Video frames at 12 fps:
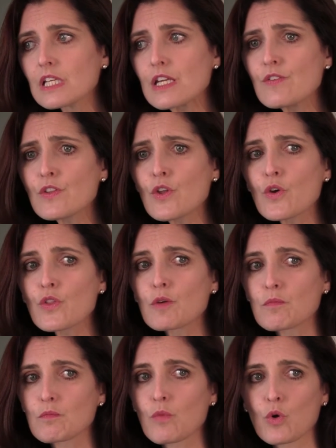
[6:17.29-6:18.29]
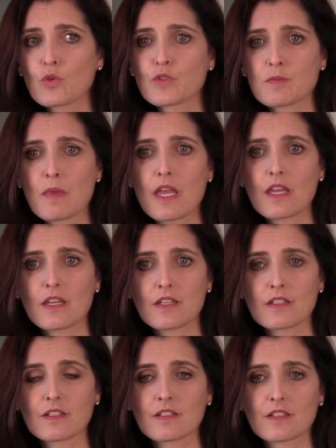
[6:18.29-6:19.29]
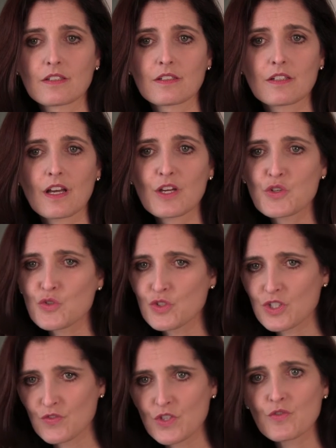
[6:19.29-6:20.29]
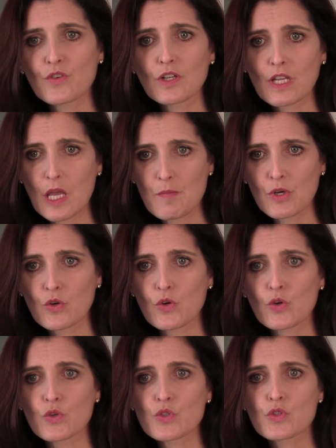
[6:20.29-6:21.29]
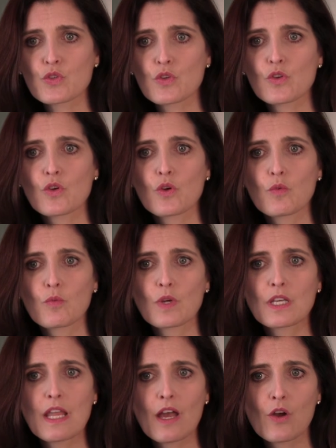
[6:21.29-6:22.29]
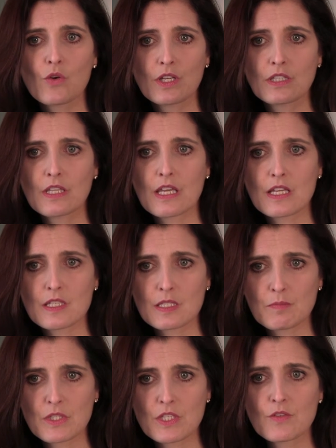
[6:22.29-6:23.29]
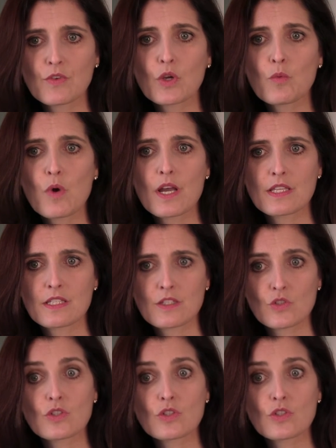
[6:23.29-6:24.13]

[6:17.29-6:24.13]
even though the molds make hundreds of different chemicals, we now can link specific ones.